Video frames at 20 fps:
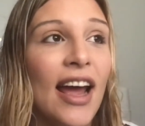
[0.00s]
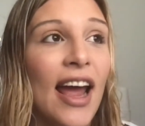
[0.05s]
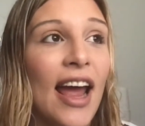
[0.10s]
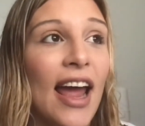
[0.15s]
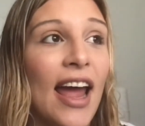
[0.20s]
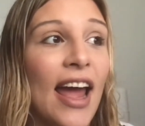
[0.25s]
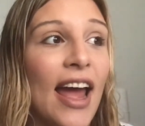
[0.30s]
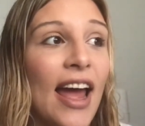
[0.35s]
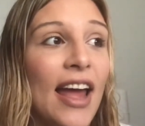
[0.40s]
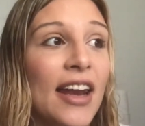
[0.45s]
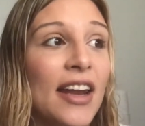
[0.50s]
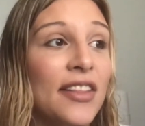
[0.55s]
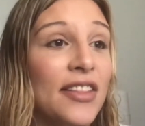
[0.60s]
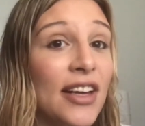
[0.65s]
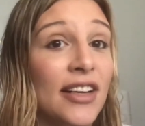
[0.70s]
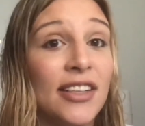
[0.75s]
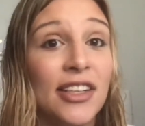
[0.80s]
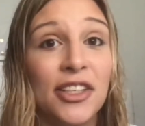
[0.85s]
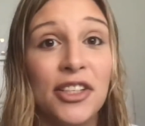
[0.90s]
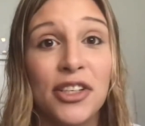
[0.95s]
And
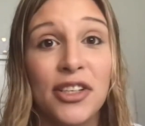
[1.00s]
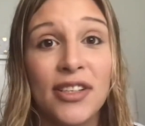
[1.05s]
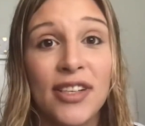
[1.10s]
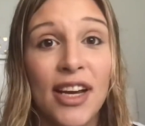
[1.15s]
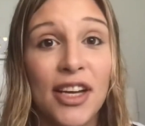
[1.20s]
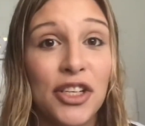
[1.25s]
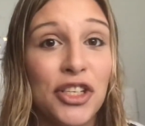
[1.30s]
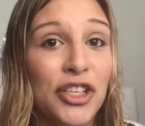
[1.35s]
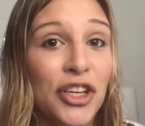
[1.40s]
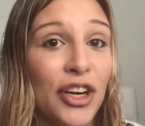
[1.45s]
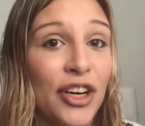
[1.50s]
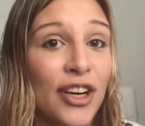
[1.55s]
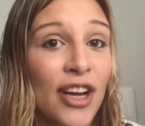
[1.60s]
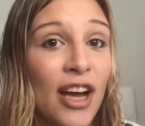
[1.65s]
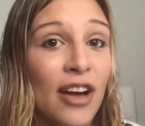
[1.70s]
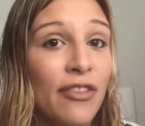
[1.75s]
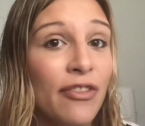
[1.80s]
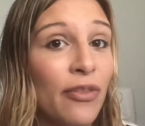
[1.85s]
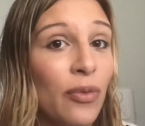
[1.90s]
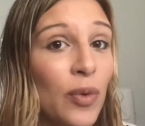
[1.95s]
that digital test, sure
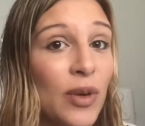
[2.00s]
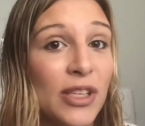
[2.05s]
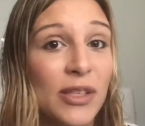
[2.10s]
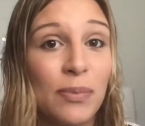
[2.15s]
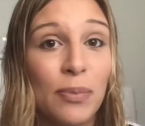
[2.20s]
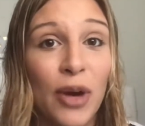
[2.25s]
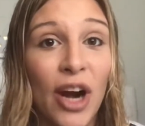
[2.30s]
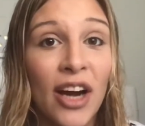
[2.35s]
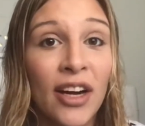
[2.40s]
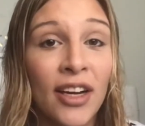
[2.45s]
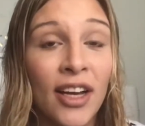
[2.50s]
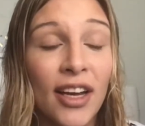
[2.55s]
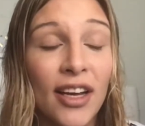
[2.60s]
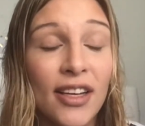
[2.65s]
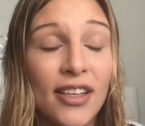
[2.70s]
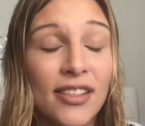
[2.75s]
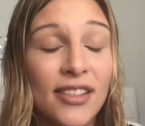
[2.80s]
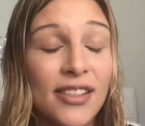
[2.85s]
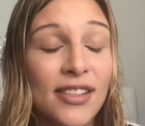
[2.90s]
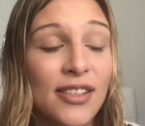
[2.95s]
enough, was
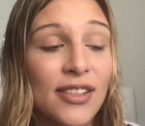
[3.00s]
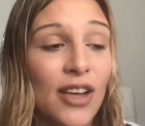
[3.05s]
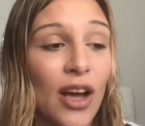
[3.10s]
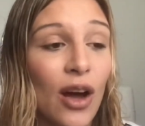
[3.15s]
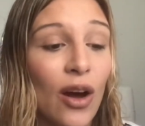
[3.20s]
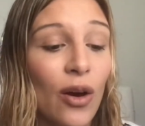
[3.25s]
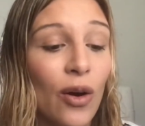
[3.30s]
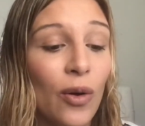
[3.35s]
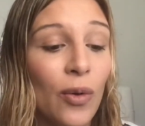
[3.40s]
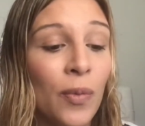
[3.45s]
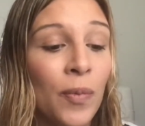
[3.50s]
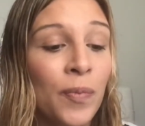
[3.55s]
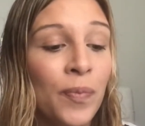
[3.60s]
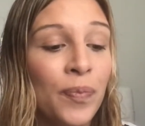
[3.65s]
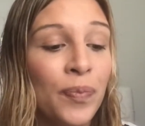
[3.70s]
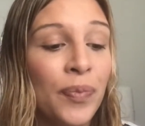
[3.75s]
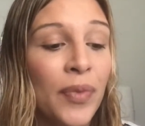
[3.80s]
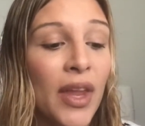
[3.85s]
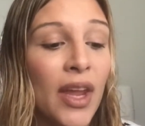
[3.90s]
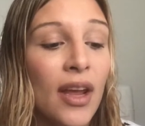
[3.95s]
pregnant. So
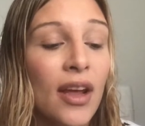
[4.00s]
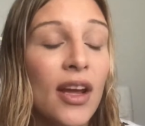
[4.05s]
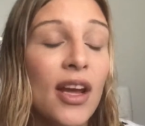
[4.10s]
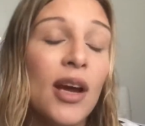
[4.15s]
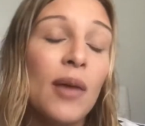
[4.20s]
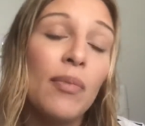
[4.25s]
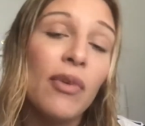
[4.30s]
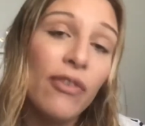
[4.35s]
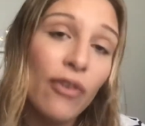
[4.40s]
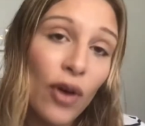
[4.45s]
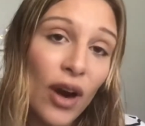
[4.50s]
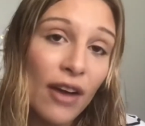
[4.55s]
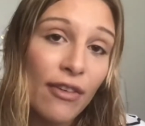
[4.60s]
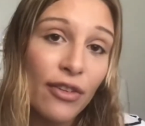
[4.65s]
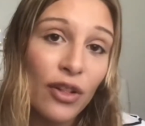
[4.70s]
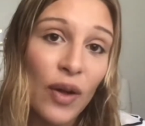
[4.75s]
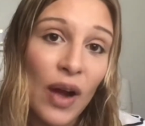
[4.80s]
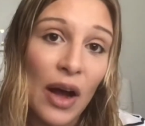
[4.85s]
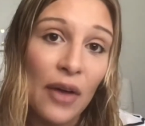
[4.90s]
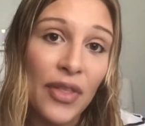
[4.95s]
before I
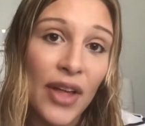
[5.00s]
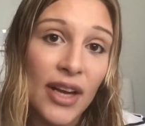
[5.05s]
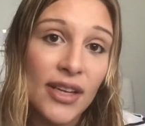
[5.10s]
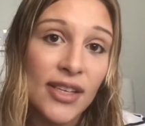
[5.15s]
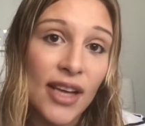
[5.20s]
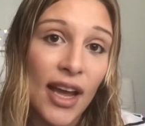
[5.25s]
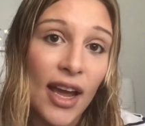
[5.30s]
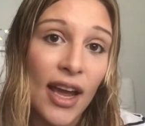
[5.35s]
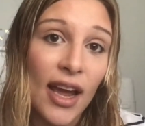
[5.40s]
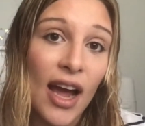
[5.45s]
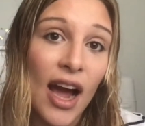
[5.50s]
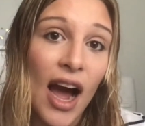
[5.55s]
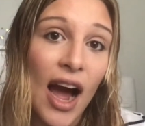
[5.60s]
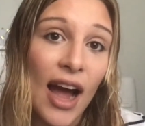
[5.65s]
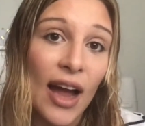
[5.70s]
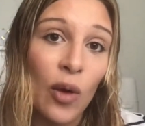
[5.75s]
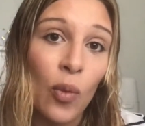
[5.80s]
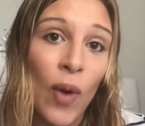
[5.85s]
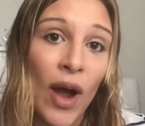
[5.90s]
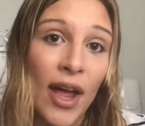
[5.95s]
flew out that day,
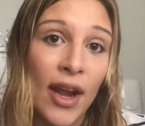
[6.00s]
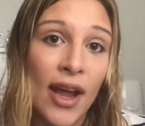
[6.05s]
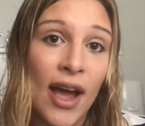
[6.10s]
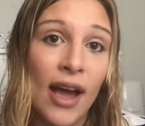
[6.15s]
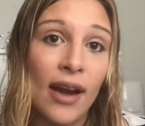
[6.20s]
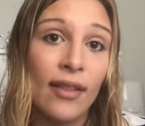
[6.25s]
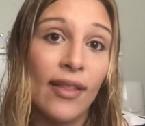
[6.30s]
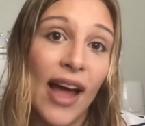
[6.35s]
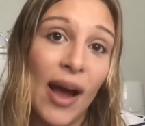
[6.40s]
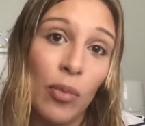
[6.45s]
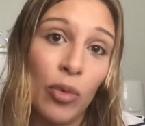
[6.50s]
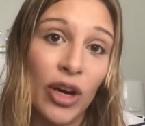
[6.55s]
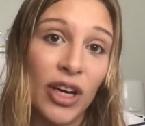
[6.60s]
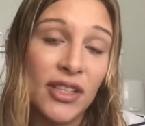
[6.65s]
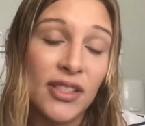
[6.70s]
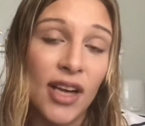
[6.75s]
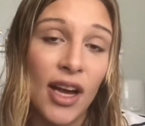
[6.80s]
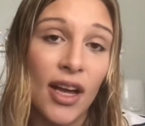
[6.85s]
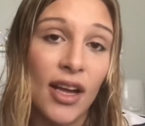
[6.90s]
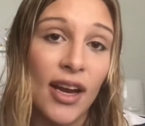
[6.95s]
I went and had lab work
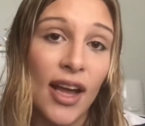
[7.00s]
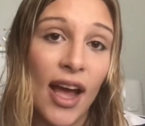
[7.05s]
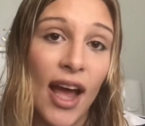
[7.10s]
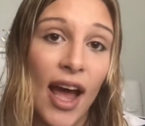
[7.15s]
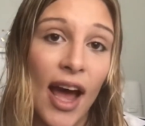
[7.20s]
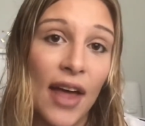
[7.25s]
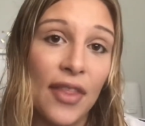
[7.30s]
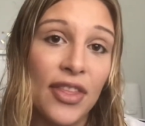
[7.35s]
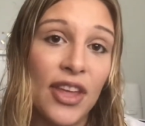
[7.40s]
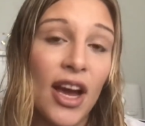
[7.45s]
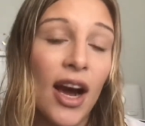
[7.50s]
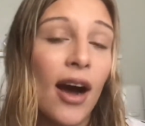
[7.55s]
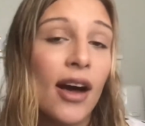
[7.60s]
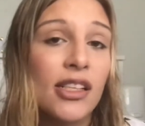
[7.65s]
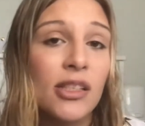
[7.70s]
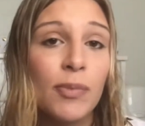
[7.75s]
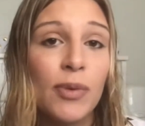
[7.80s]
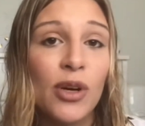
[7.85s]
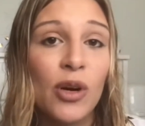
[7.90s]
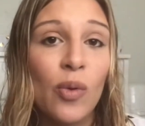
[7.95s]
done at the
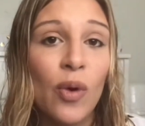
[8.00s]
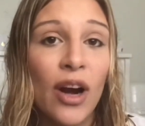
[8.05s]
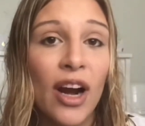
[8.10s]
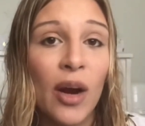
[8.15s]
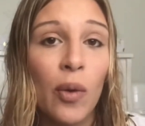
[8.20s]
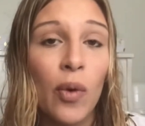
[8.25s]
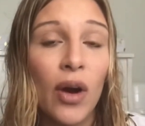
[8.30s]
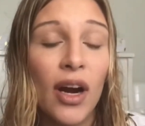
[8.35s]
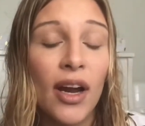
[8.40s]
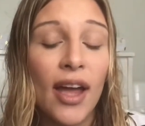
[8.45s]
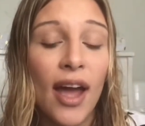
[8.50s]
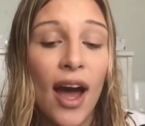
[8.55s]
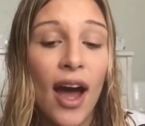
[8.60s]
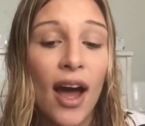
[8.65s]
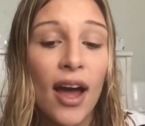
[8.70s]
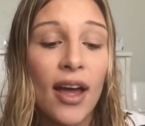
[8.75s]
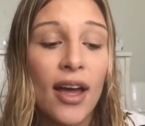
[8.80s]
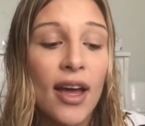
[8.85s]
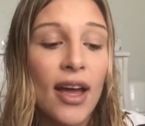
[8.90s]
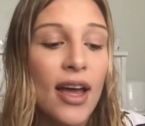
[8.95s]
hospital where I work
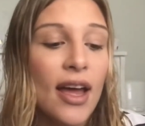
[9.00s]
at.